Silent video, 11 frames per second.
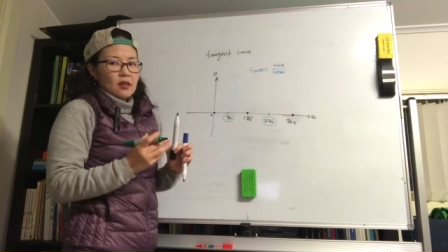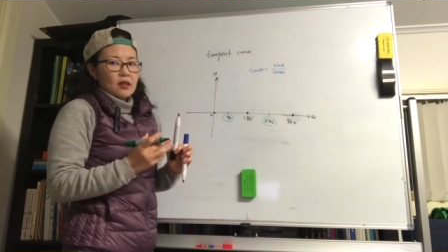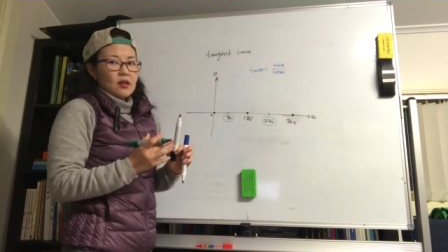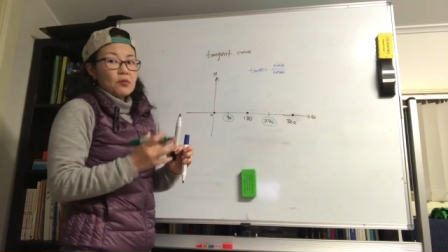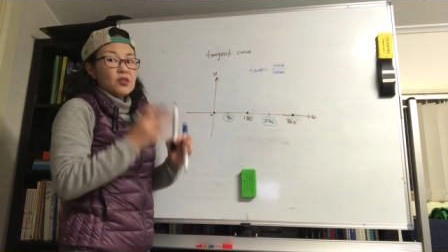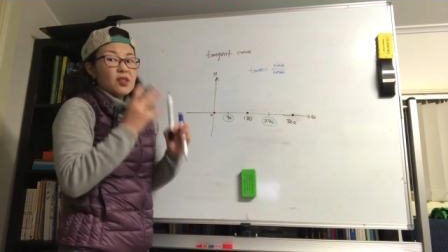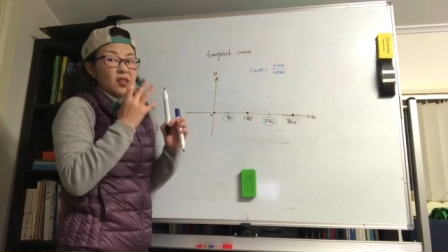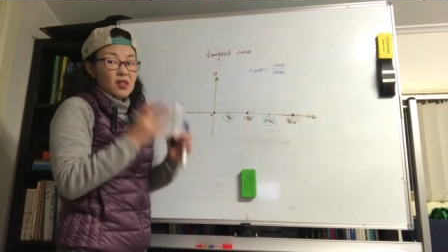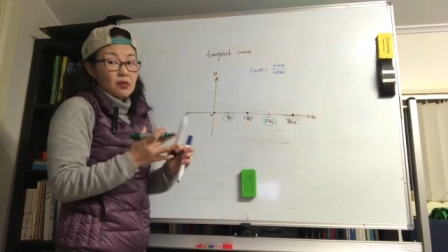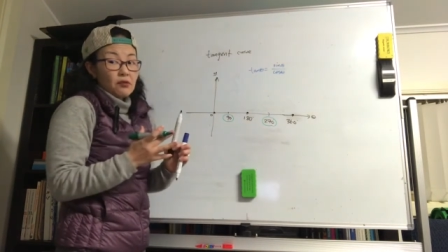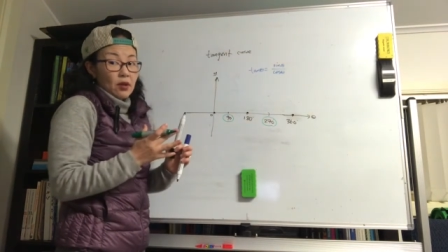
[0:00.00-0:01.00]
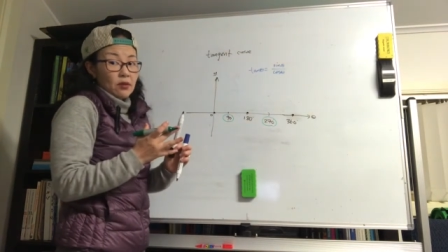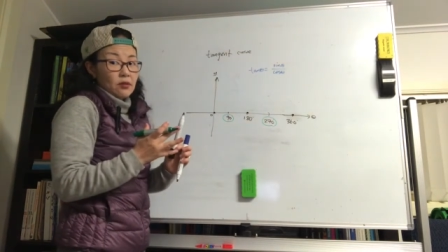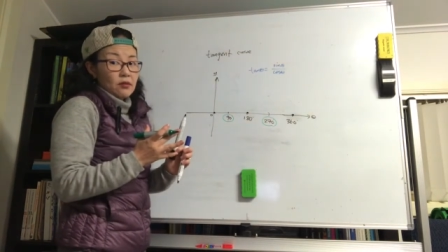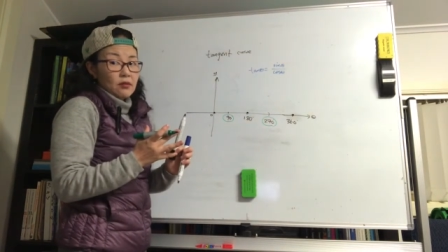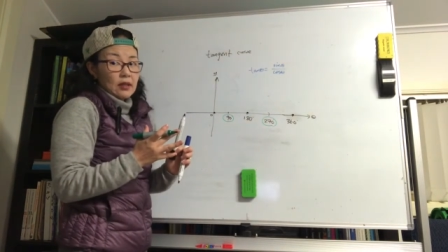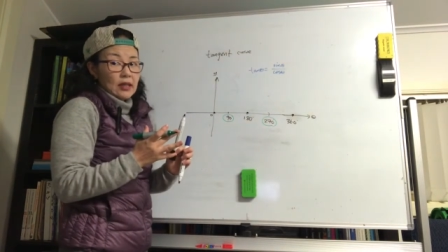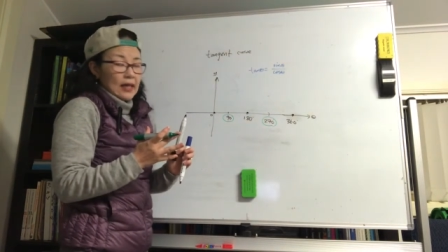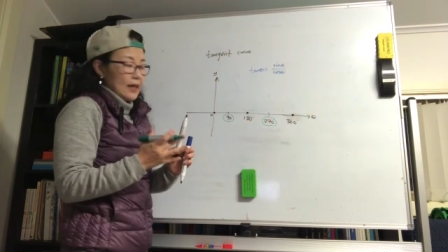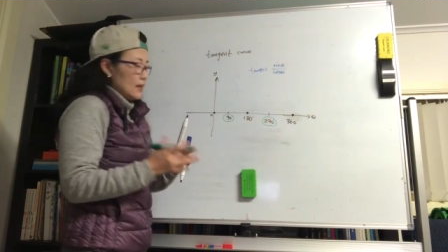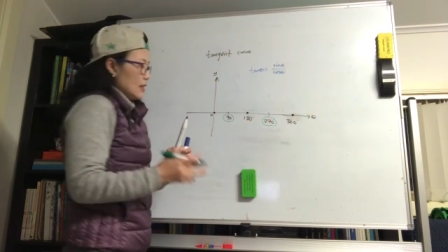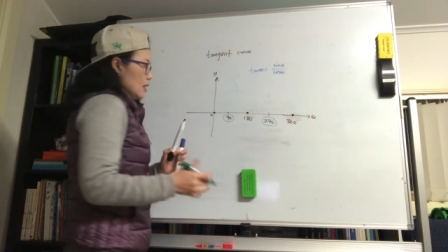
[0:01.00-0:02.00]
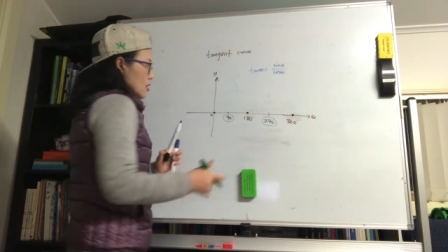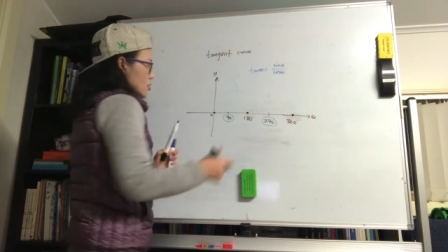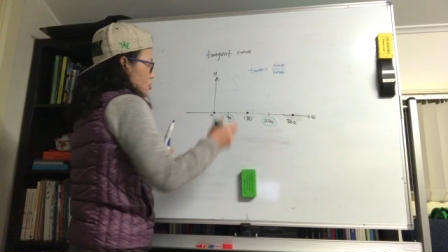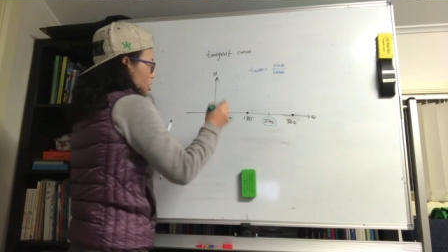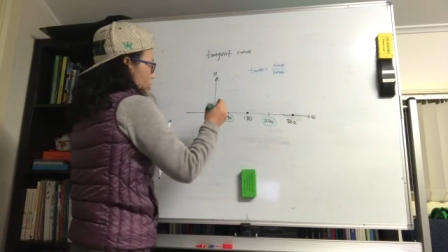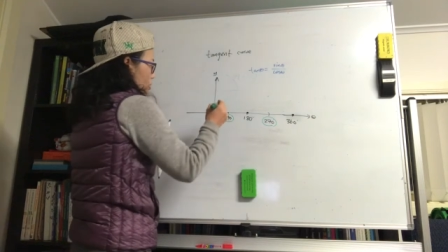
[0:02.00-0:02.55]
was a 0. Okay, so